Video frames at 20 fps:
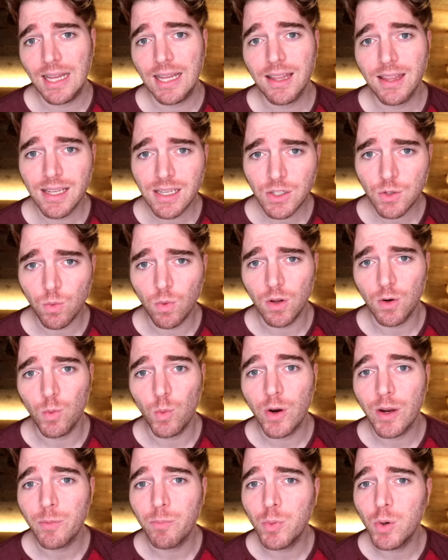Like this one,
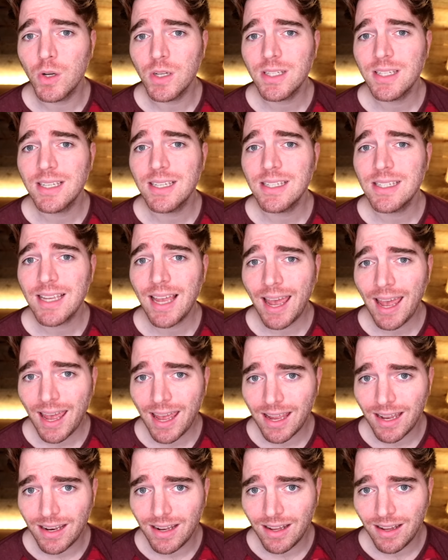where he puts his
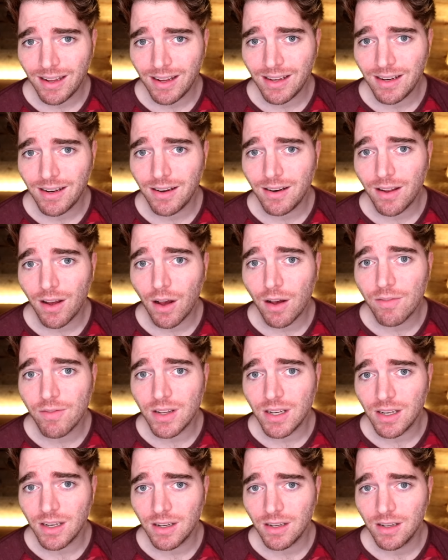head in an oven.